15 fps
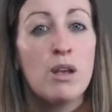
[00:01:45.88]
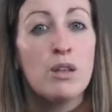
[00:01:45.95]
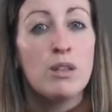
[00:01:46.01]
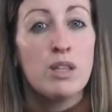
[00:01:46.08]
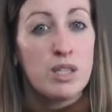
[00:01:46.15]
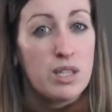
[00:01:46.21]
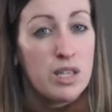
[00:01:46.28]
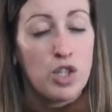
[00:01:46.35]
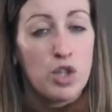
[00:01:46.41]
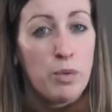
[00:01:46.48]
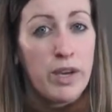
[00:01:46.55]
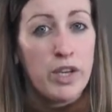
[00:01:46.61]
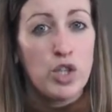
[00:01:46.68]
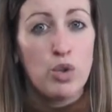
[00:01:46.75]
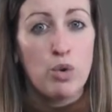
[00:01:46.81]
The
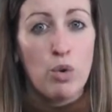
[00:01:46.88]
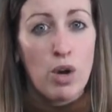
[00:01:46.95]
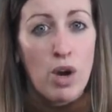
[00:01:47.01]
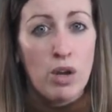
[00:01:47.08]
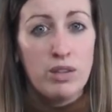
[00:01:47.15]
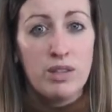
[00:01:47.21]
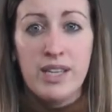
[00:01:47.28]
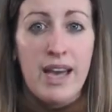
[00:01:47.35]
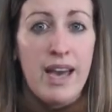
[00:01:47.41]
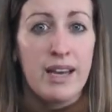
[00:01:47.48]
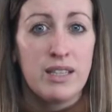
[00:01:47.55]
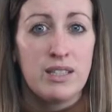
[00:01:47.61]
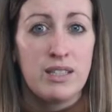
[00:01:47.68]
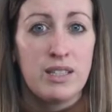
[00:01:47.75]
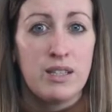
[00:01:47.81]
situation or
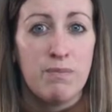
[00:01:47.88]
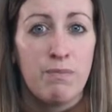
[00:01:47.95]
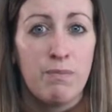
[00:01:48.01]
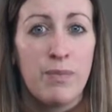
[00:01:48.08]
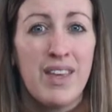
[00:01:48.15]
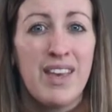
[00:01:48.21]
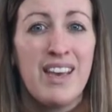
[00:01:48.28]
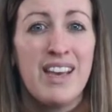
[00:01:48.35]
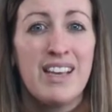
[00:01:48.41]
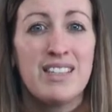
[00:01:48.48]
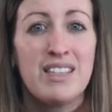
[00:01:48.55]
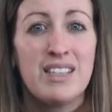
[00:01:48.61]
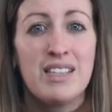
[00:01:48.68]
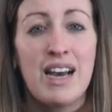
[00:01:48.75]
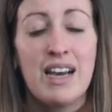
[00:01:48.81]
context. Is
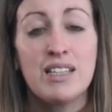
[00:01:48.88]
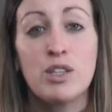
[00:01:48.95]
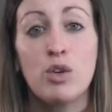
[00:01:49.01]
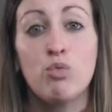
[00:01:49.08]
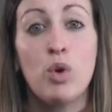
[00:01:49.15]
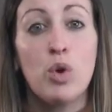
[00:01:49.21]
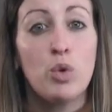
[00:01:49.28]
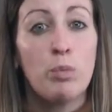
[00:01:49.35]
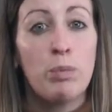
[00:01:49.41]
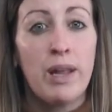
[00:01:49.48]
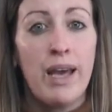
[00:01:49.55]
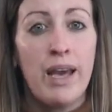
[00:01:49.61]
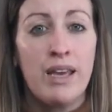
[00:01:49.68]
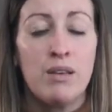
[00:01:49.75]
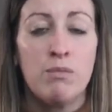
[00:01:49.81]
the task a role
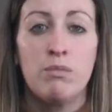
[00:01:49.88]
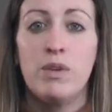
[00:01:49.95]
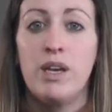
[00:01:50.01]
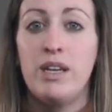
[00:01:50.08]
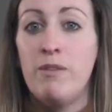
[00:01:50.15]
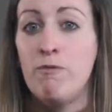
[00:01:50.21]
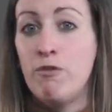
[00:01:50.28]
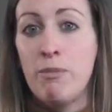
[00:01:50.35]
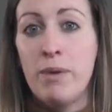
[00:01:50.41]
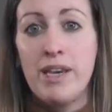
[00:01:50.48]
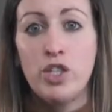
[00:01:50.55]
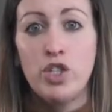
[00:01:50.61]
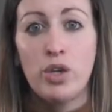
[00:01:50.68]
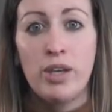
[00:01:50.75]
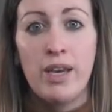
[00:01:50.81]
play, an
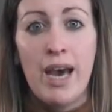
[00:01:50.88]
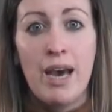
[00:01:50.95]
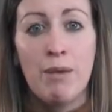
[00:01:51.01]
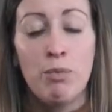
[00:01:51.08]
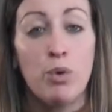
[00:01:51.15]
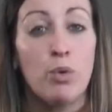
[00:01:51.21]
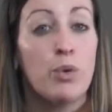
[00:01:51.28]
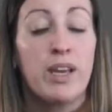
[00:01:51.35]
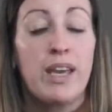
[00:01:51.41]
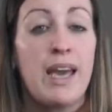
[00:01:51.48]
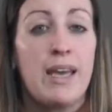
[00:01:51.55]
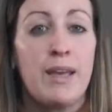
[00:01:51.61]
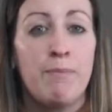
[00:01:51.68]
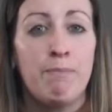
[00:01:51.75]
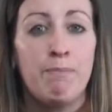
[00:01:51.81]
information gap, or a
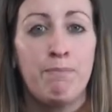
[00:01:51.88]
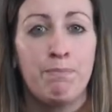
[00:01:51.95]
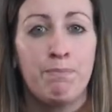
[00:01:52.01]
game?